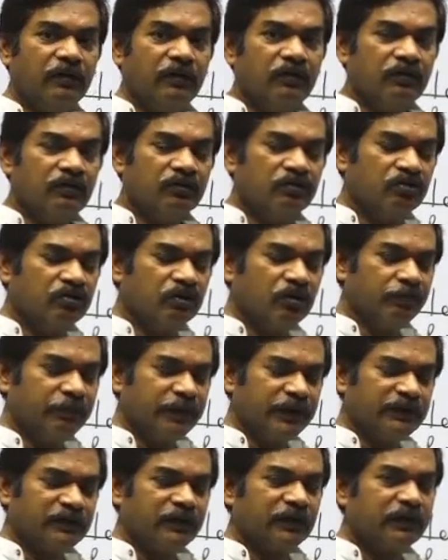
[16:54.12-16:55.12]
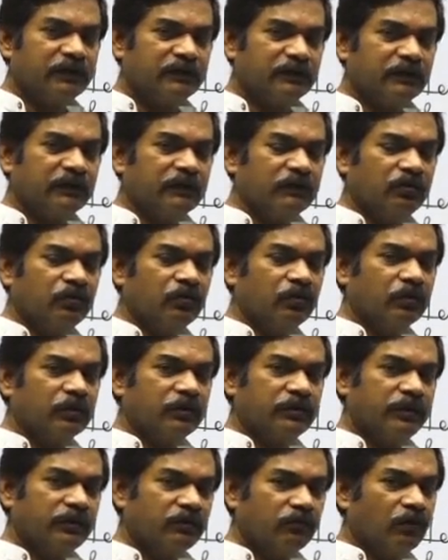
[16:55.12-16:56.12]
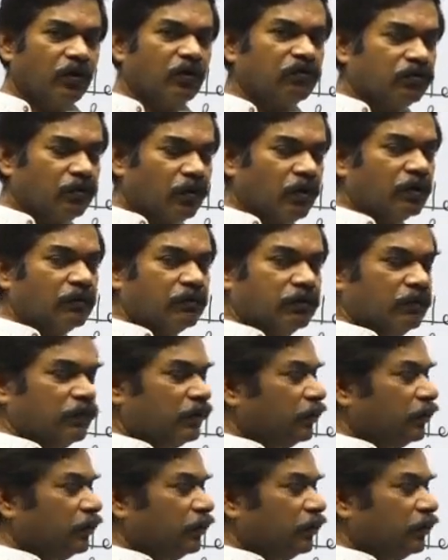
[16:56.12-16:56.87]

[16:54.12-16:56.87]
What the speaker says: So basically, see, whole thing was what?